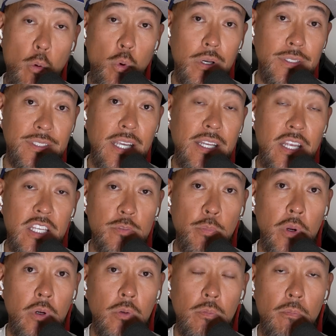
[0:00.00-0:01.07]
will say this,
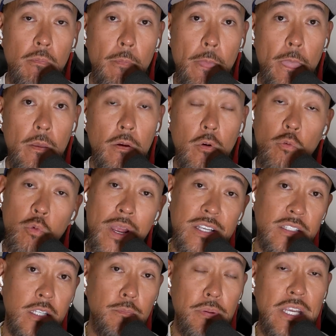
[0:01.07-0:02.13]
bro.
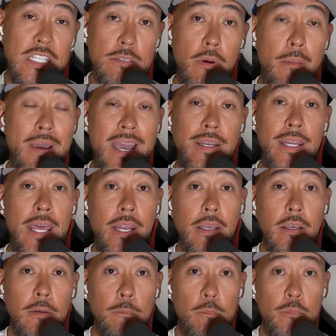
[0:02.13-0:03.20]
Rest in peace to my man
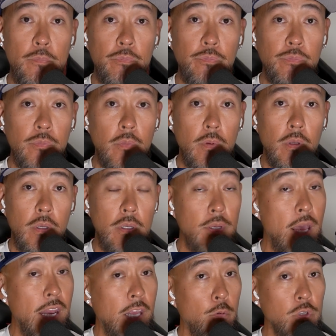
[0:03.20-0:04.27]
Nedick.
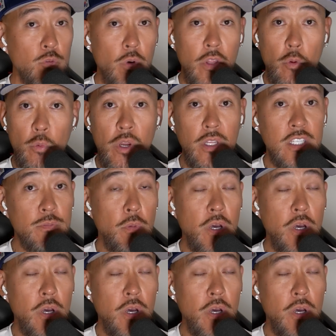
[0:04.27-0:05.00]
Nedick was one of the realest